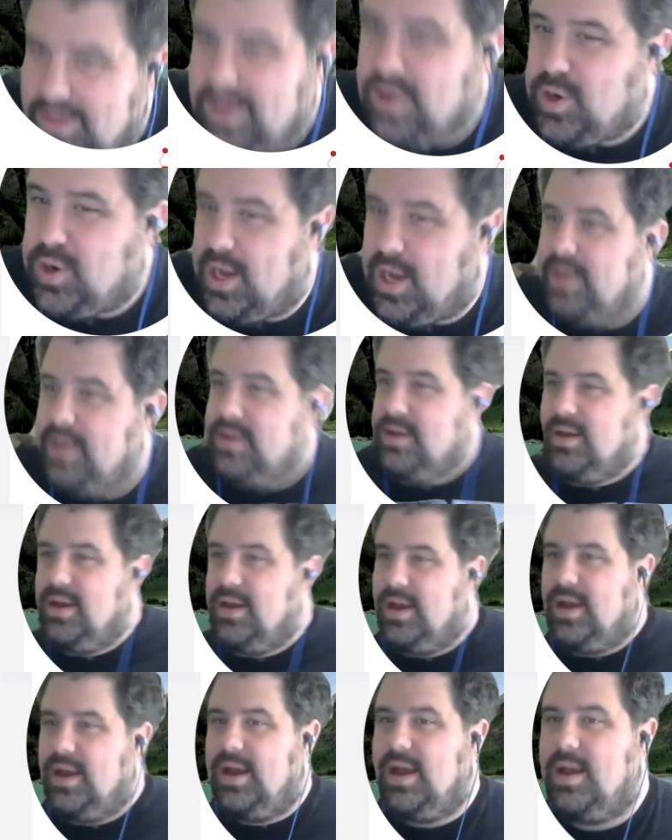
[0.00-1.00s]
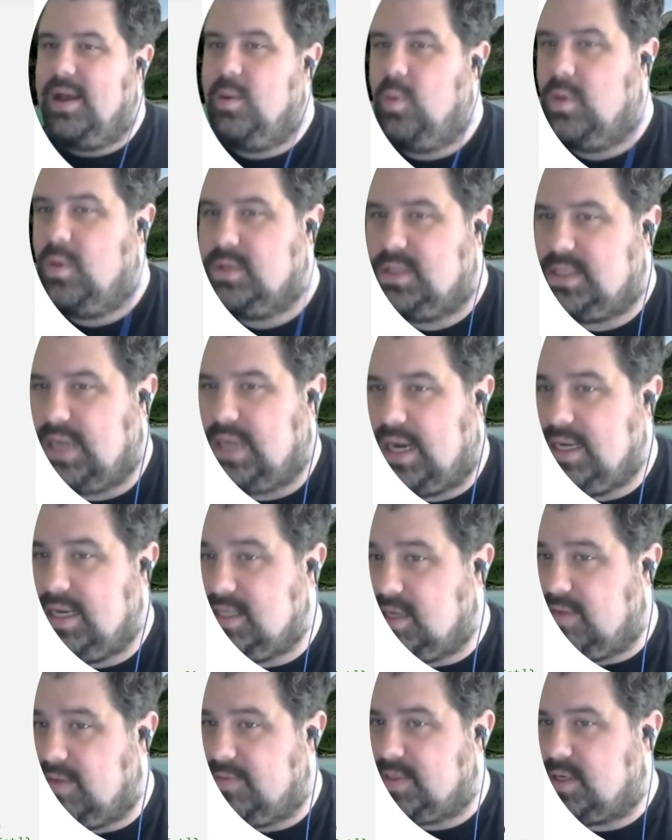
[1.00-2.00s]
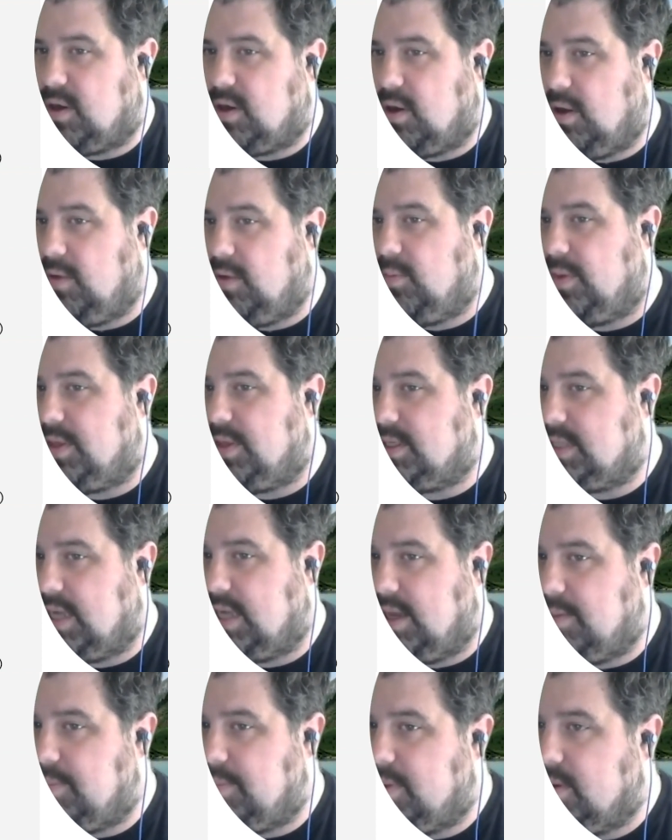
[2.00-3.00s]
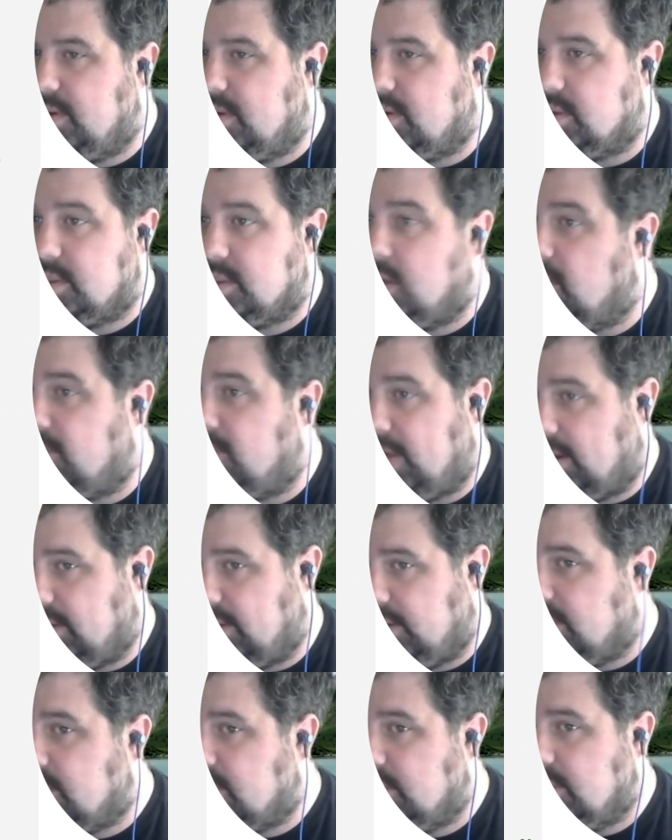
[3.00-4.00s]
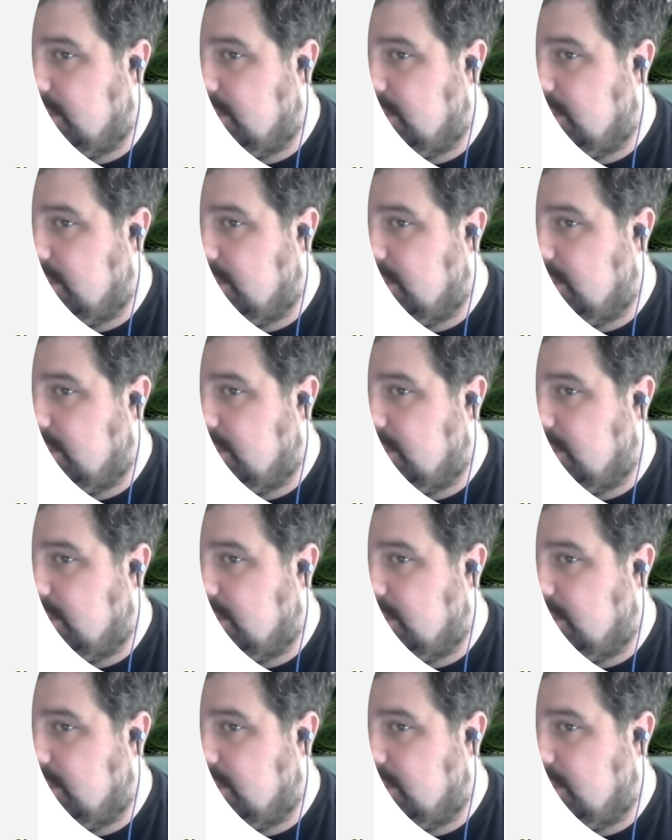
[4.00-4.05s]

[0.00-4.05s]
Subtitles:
Okay, size of is called with a type. There's no value.